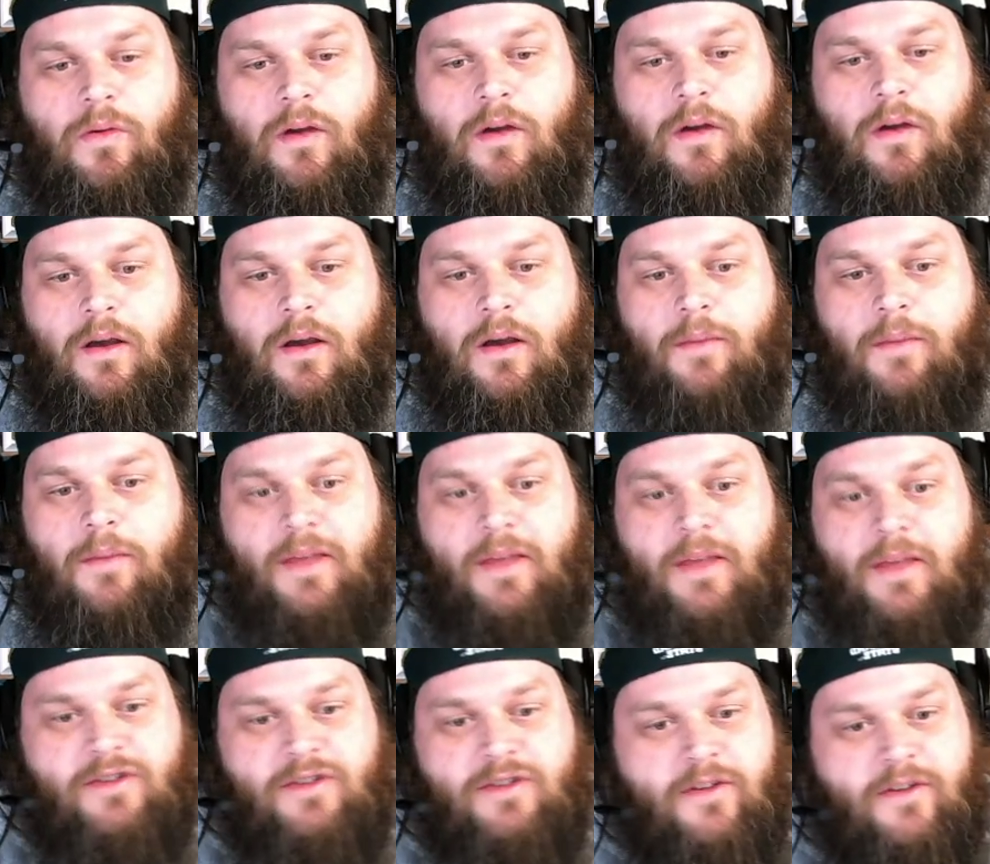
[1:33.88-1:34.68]
Penji
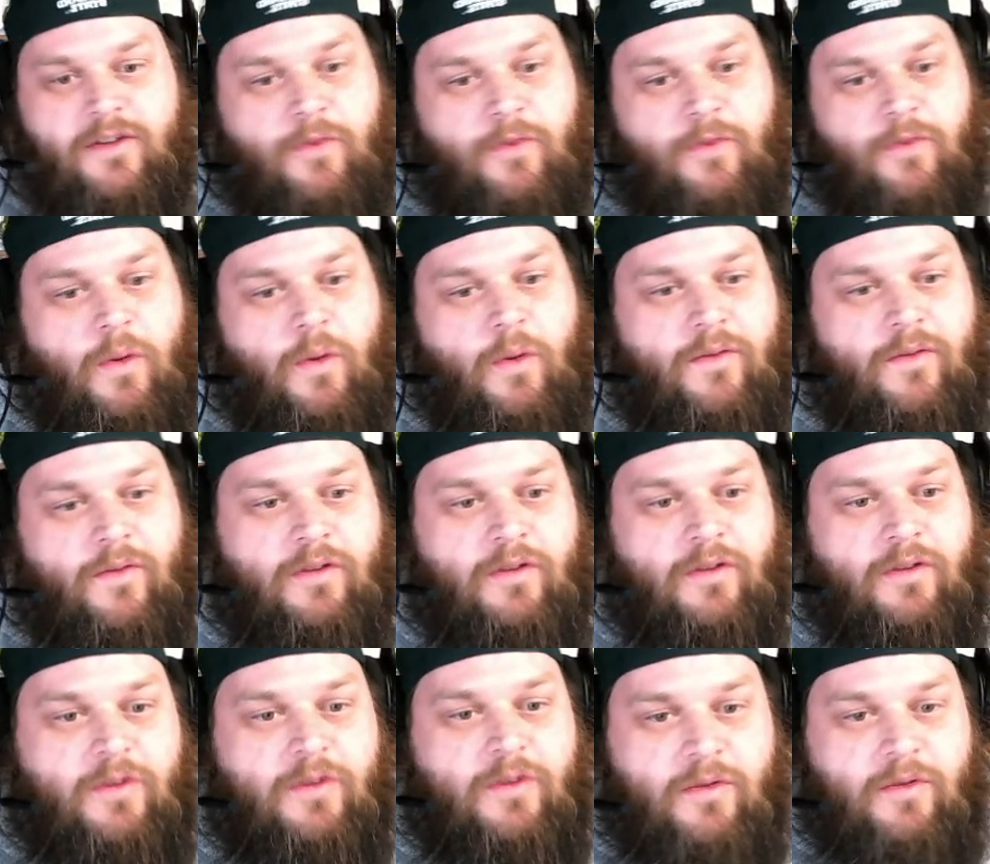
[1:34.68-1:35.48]
for one of our
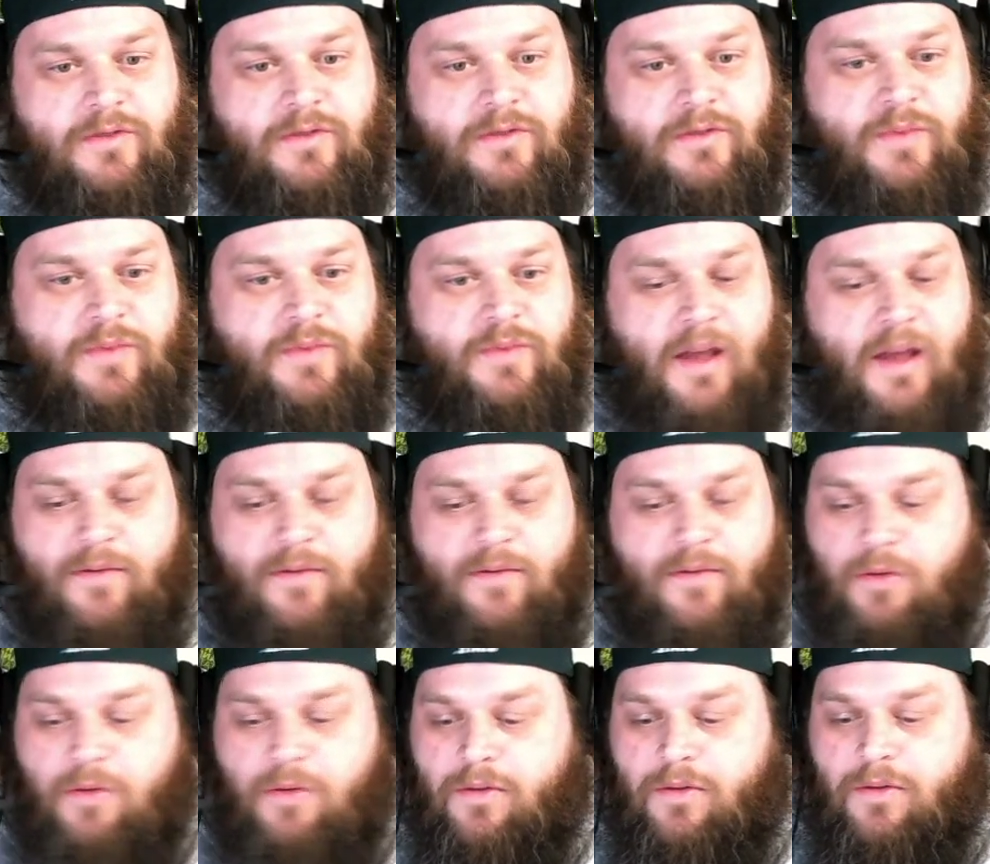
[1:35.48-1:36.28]
tutors. We have
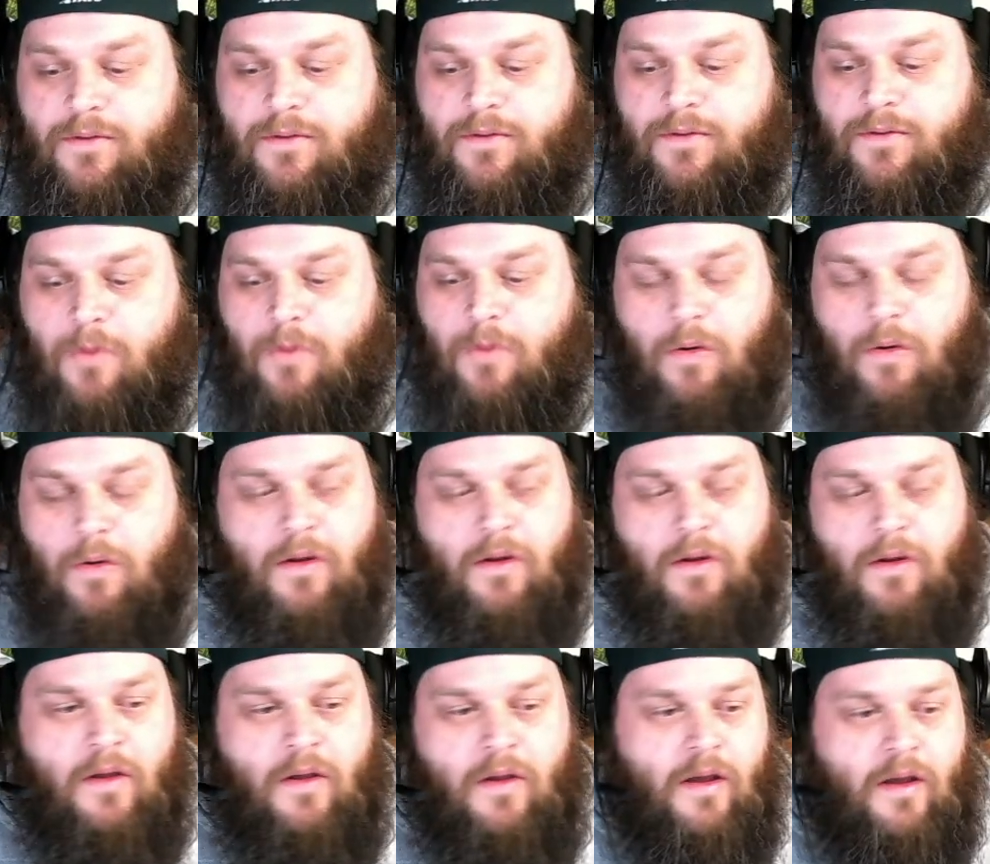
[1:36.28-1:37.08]
tutoring for
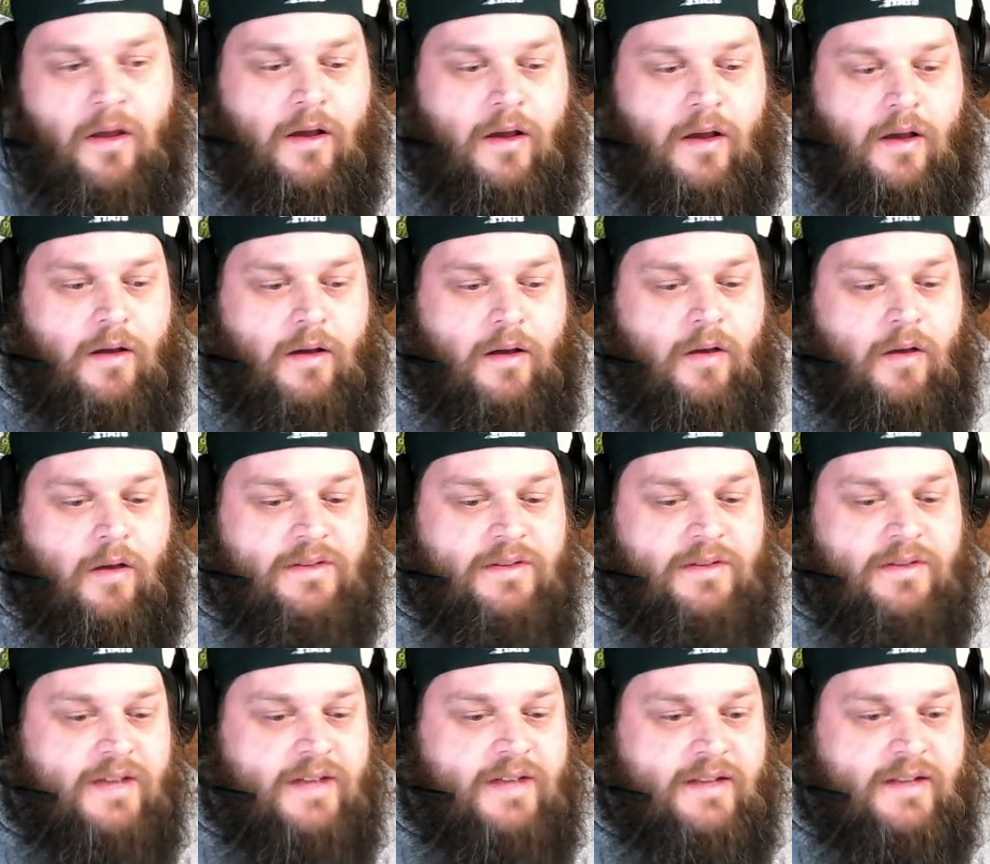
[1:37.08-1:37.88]
all the
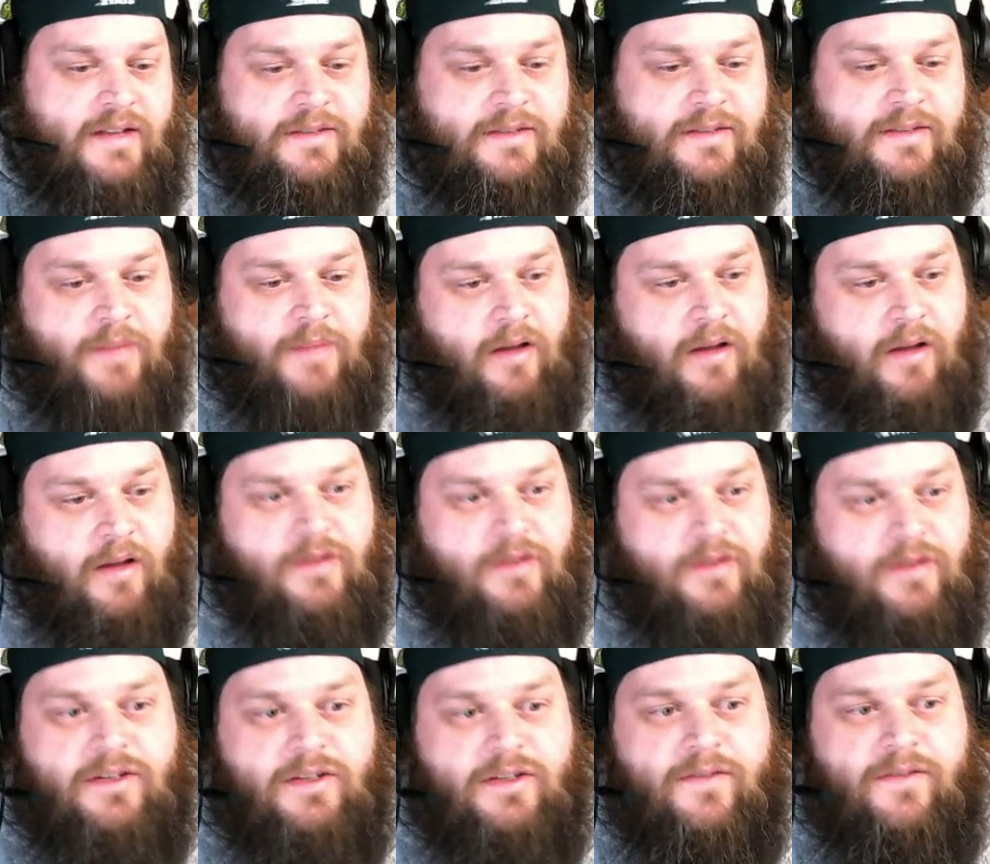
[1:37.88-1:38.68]
sciences: biology,
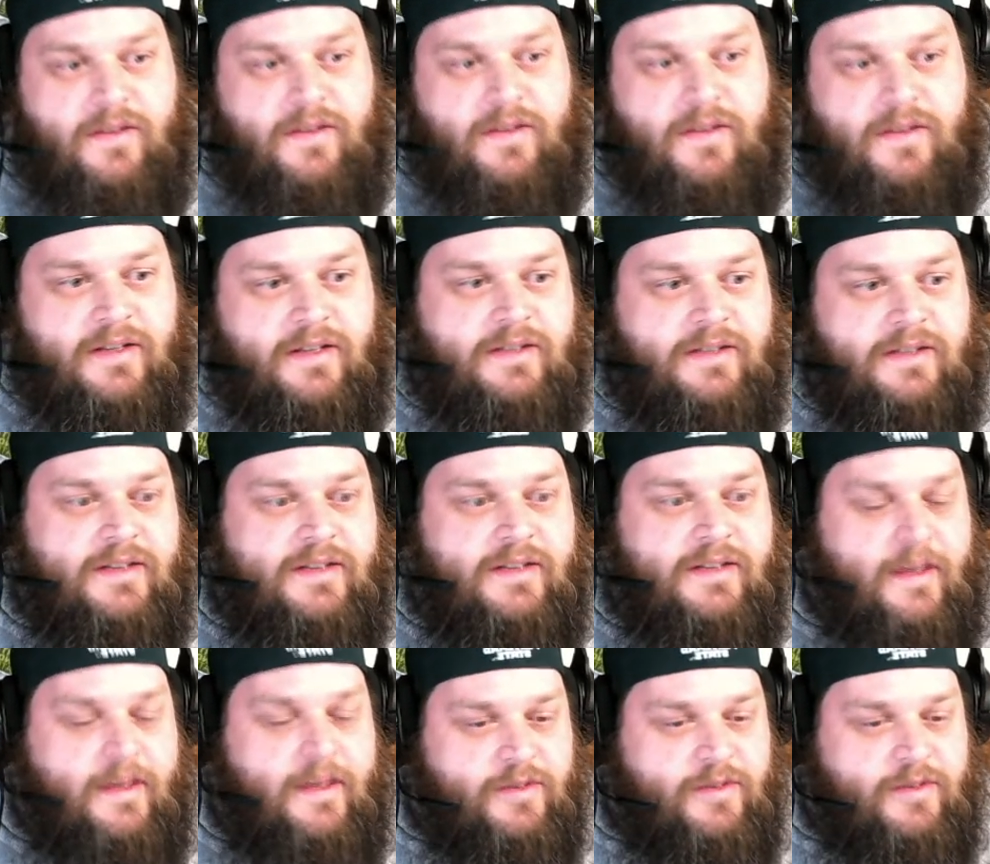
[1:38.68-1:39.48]
physics,
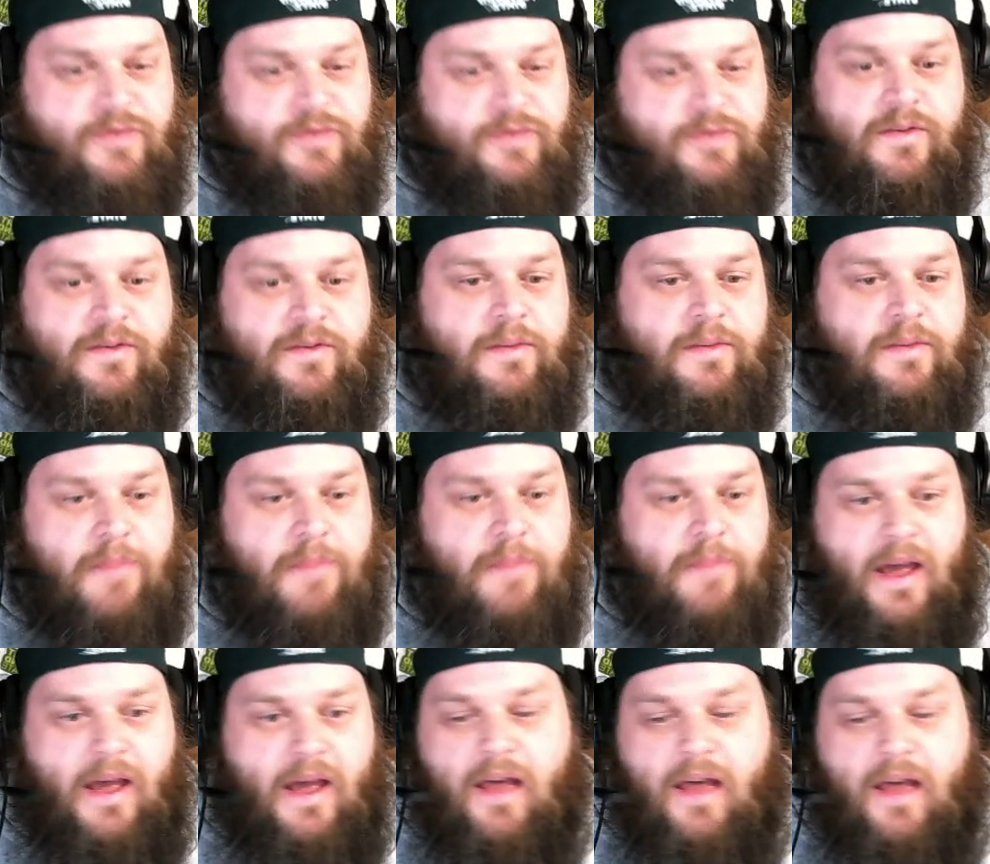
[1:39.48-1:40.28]
chemistry,
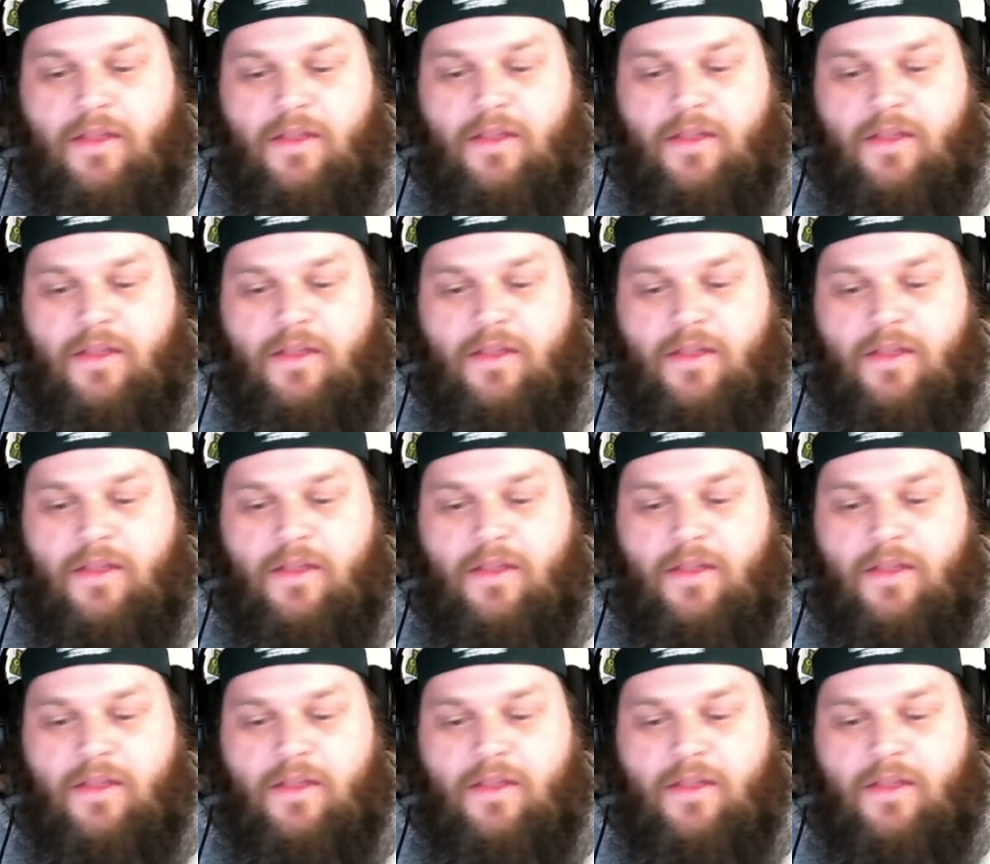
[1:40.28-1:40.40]
math,